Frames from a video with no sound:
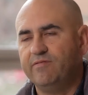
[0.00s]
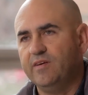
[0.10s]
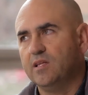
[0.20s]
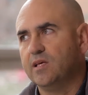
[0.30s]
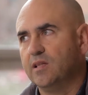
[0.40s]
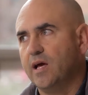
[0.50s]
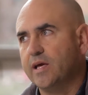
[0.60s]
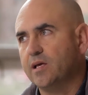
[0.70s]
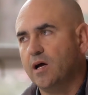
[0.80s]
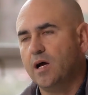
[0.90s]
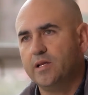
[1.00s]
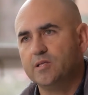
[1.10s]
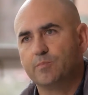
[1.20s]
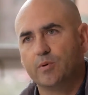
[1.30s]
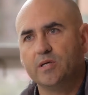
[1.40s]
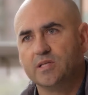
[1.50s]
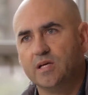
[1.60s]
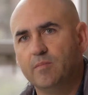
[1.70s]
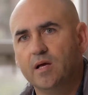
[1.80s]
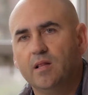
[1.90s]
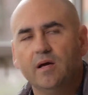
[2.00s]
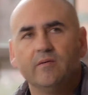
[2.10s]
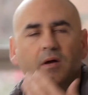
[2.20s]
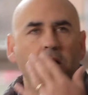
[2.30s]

feeling like God is present in my life.